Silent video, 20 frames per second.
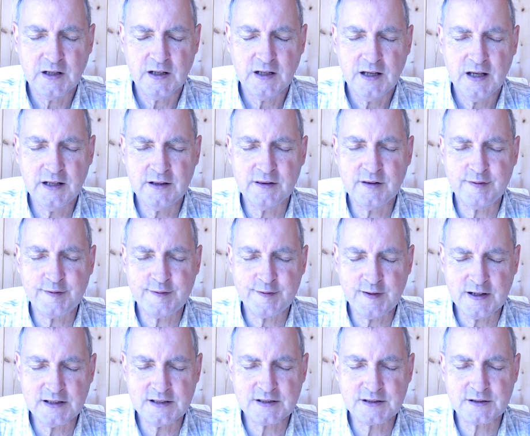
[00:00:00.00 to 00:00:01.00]
in the
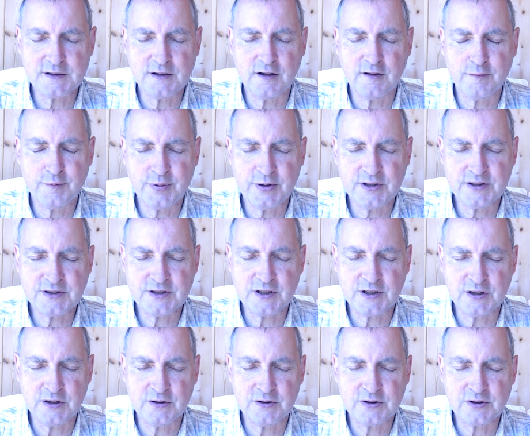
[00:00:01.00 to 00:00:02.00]
face of
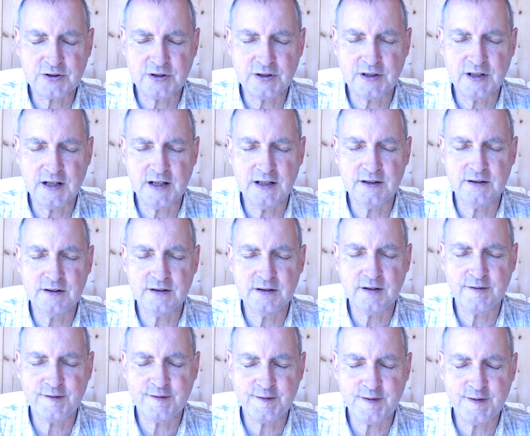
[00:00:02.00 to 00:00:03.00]
persecution, in the
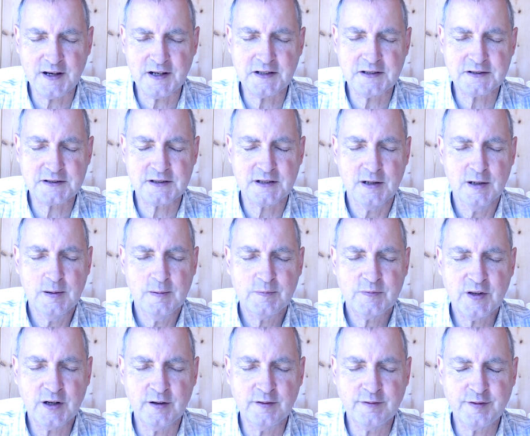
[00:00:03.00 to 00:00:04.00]
face
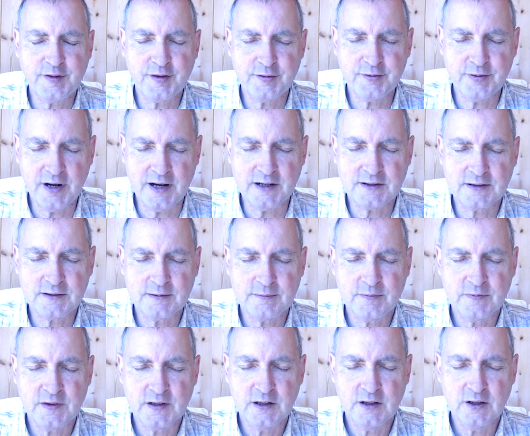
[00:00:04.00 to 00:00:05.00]
of threat,
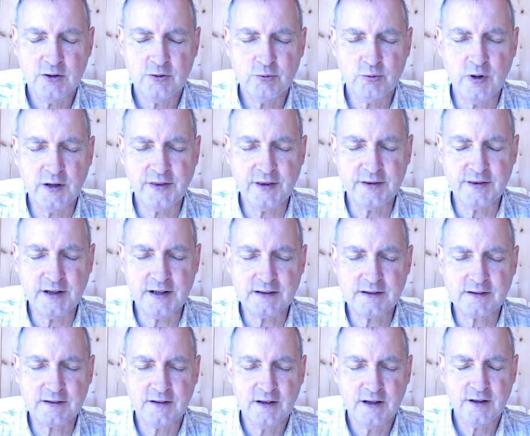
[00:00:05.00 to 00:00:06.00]
whether
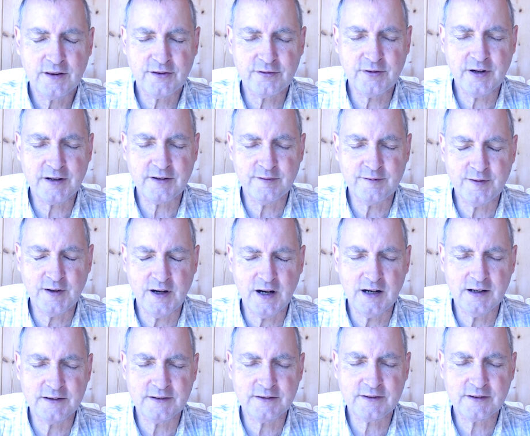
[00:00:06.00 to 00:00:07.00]
that's threat of
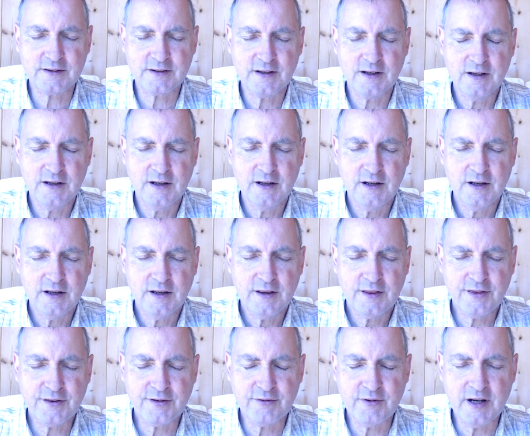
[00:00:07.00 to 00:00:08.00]
violence,
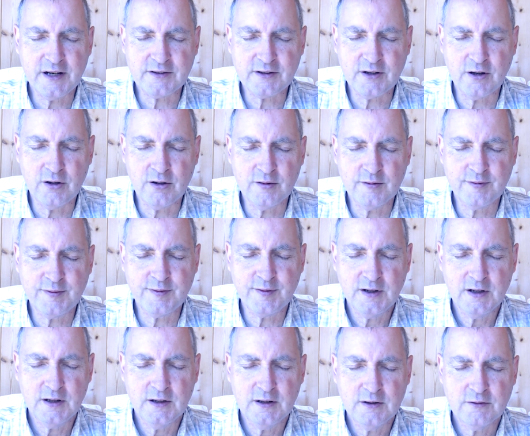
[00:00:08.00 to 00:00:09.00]
threat of
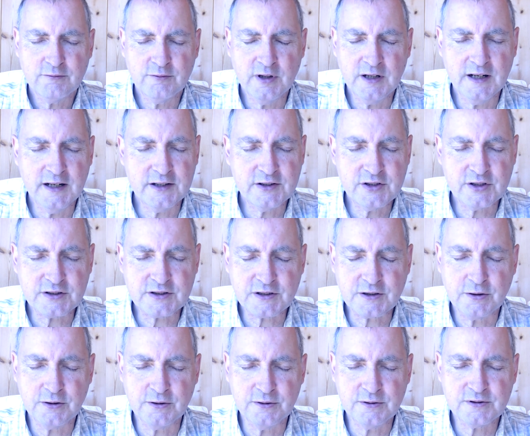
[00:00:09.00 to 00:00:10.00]
religious
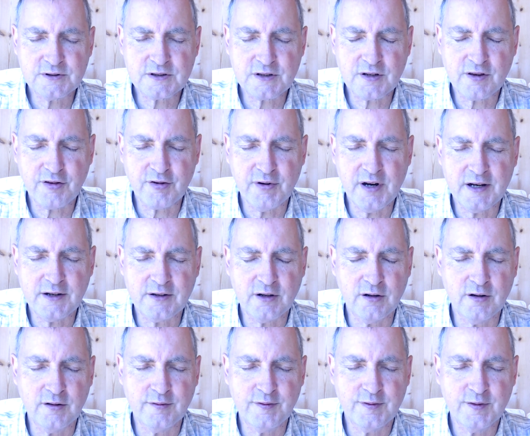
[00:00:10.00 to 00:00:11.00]
courts, threat
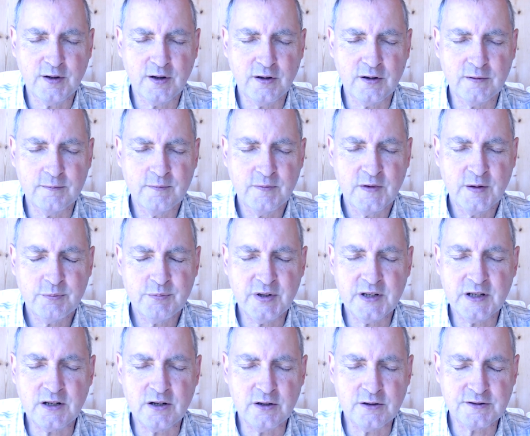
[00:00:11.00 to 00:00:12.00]
of
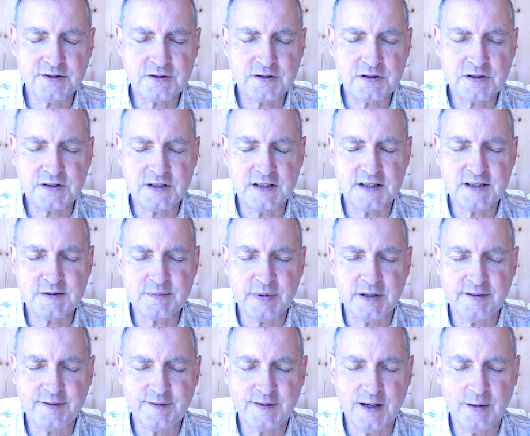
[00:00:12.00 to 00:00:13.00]
being ostracized by
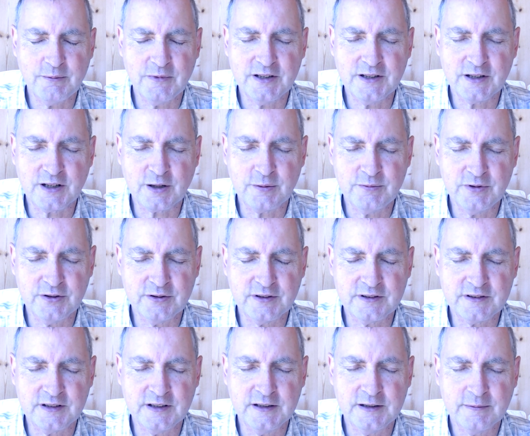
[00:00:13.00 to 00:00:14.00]
family and
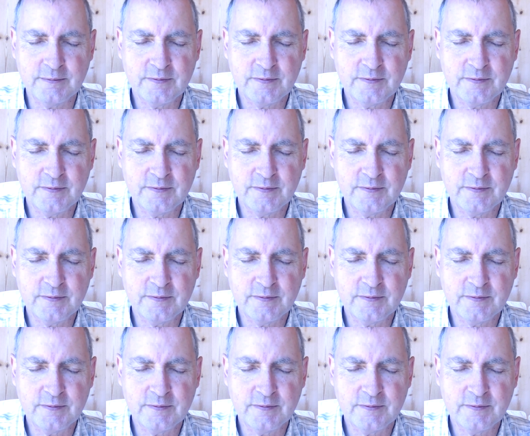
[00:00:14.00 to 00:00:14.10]
community.